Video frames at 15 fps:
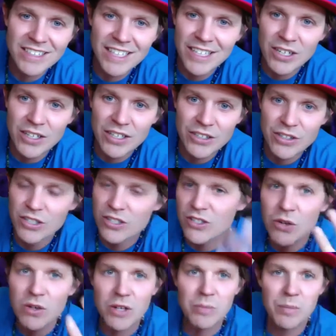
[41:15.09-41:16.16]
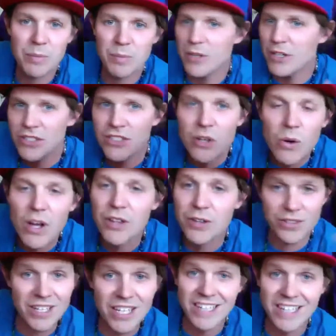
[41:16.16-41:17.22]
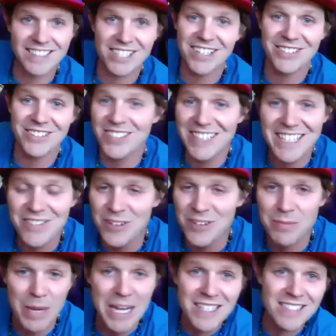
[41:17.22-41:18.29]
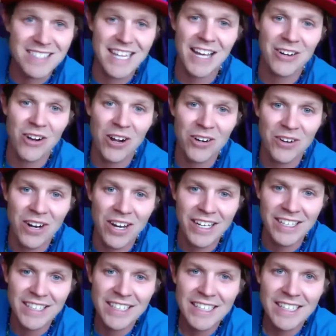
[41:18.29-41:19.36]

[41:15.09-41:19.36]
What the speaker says: Like, there's no other thing to really even base that on, right?